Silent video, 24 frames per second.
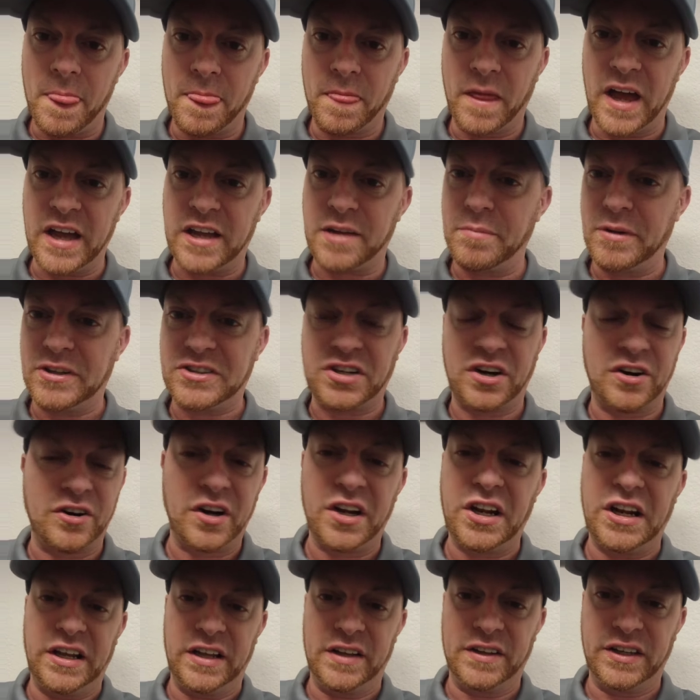like
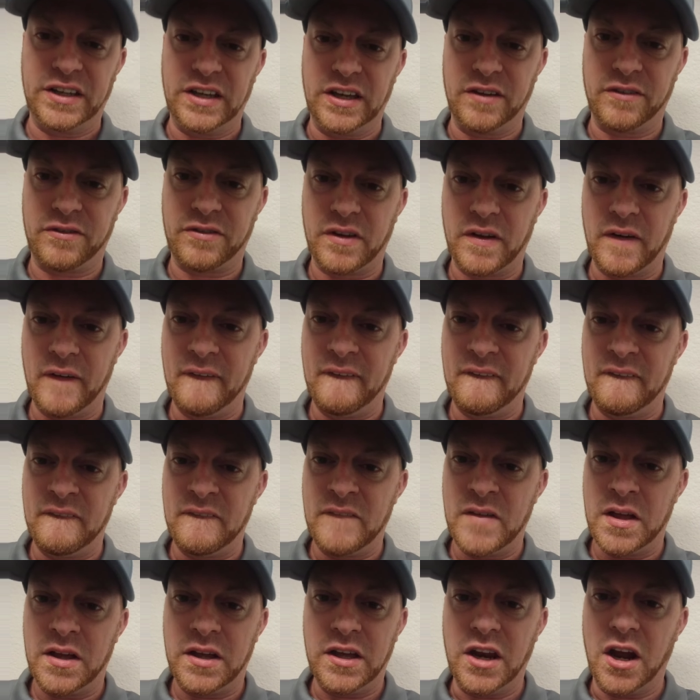maternity leave,
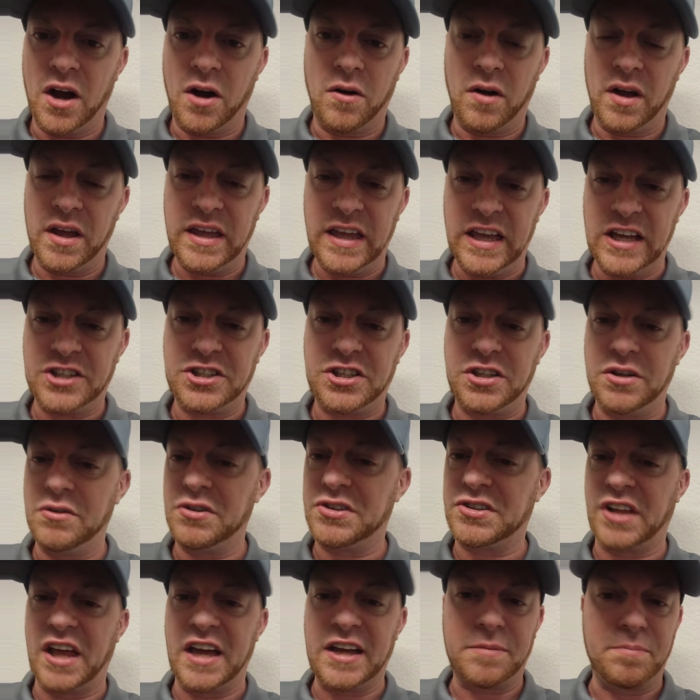you know,
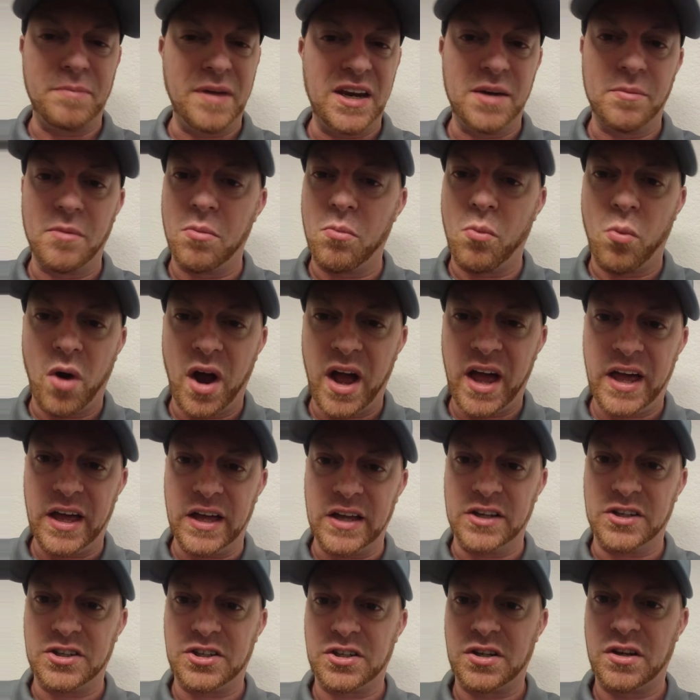issues like minimum
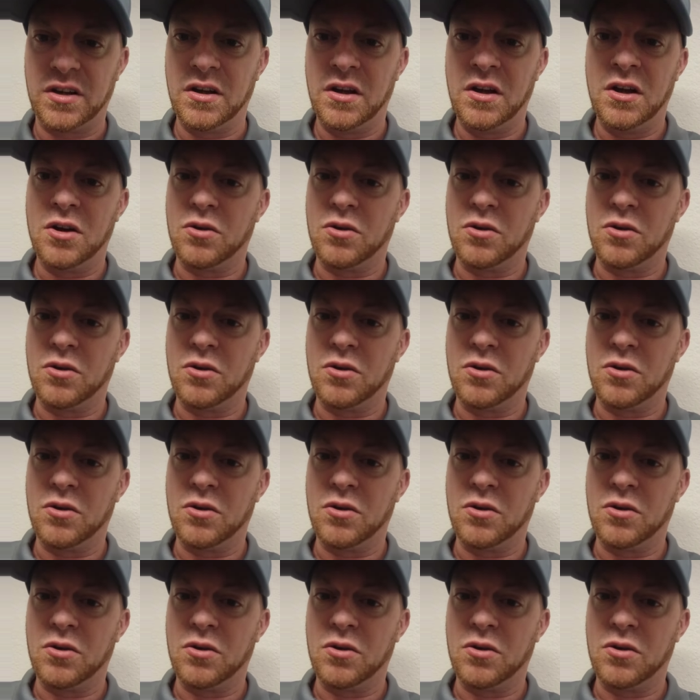wage